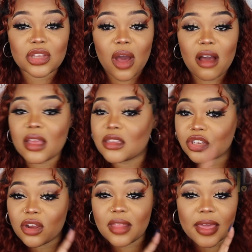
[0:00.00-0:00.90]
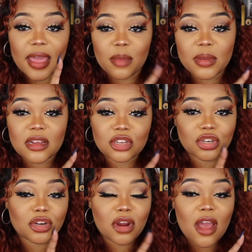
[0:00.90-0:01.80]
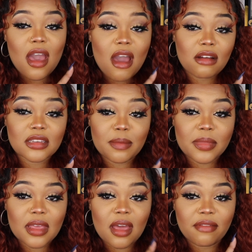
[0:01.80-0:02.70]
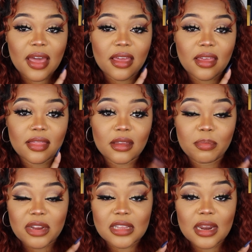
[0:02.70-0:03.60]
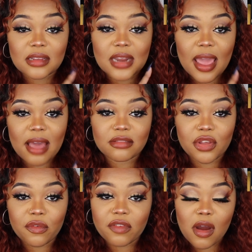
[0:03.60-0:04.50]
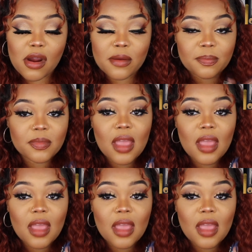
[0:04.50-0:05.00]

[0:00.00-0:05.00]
So I'll insert like a picture or something of like the press-on nails that I have so far.